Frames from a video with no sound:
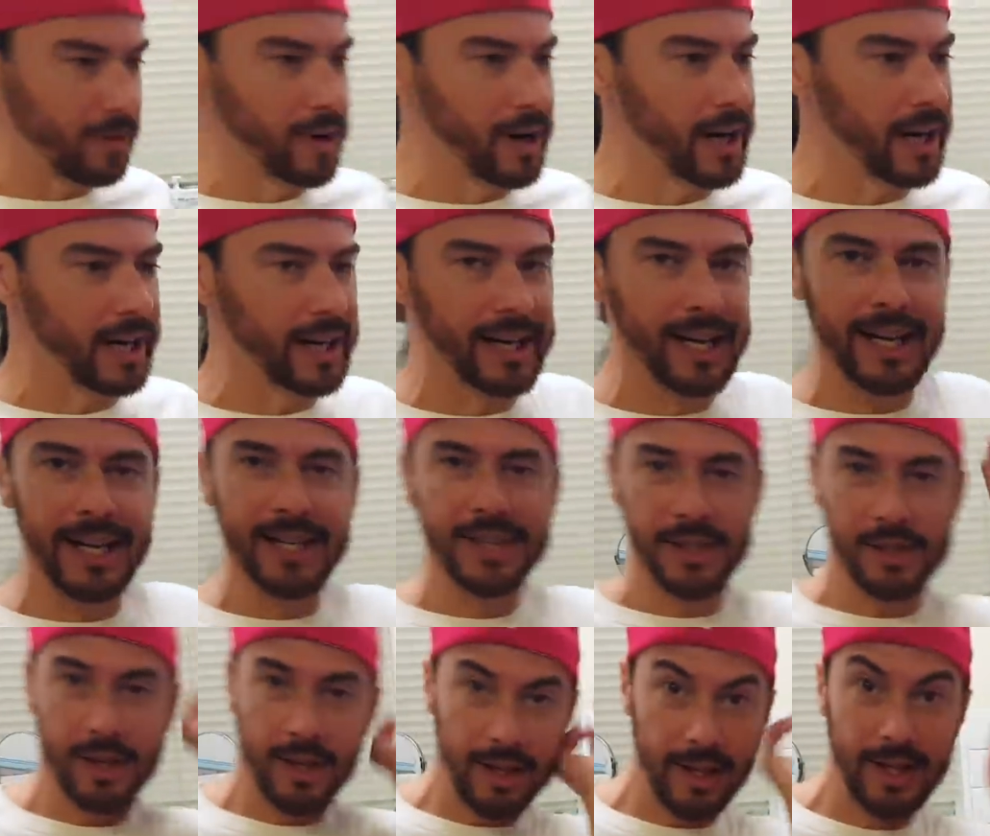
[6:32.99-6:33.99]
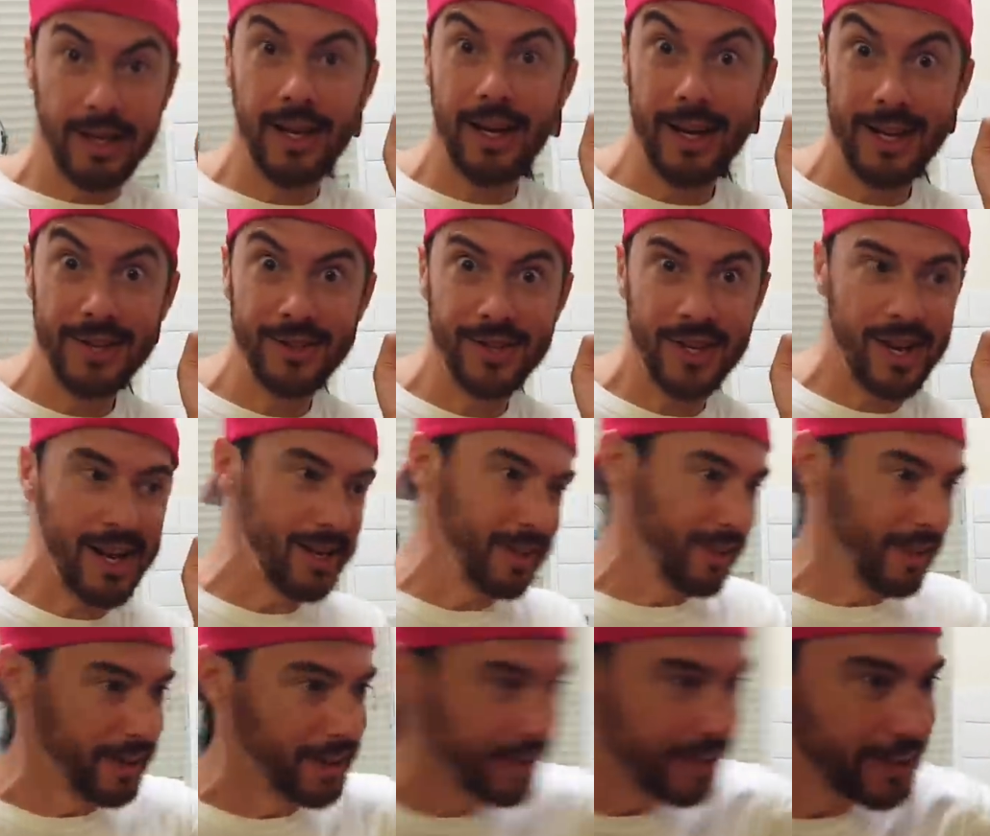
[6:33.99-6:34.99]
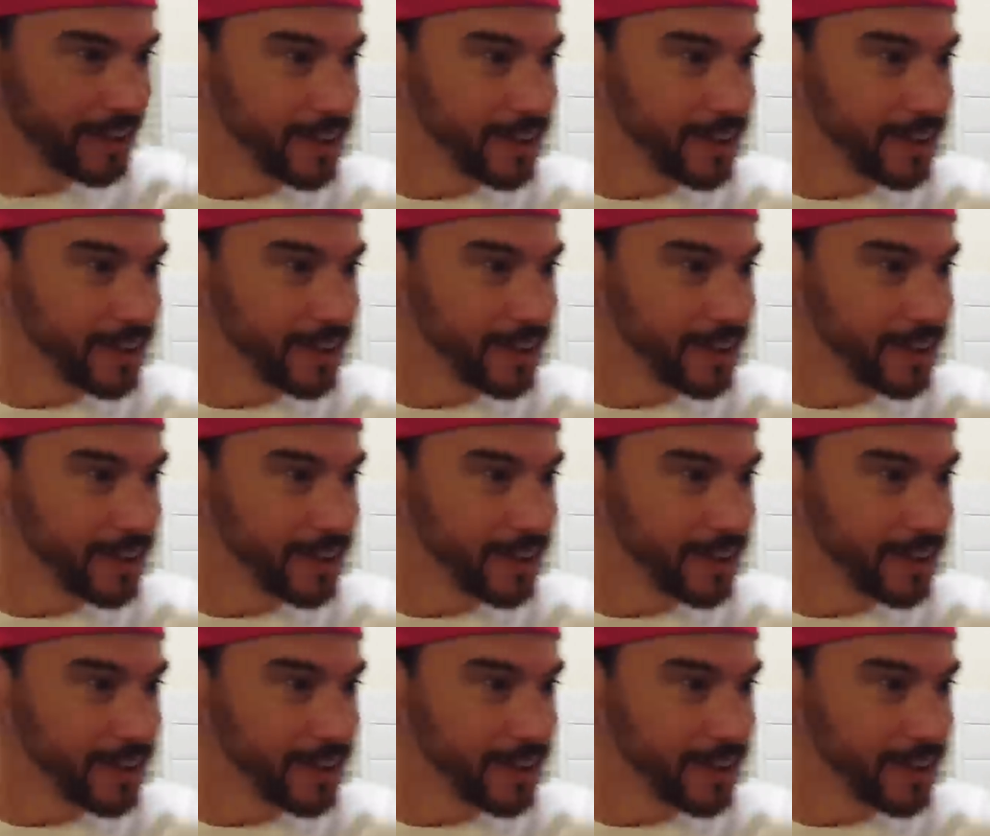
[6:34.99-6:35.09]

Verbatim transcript: already is insane. So